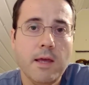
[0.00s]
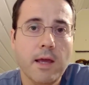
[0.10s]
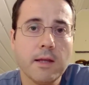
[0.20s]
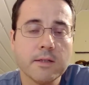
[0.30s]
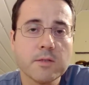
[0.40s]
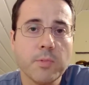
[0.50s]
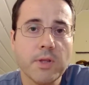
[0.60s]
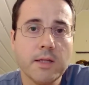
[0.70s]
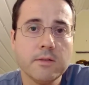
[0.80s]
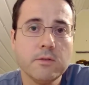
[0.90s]
and
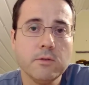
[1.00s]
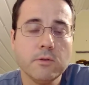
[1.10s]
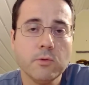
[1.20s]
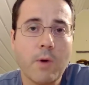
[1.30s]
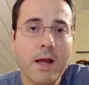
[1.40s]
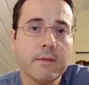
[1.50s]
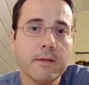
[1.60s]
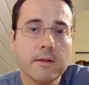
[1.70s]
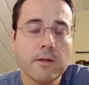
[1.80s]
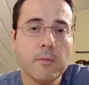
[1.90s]
explain to you why I
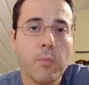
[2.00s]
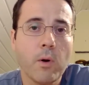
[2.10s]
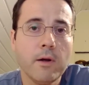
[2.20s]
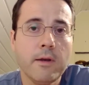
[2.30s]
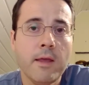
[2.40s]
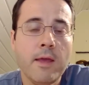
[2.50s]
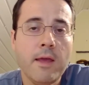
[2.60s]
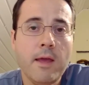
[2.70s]
think they're important.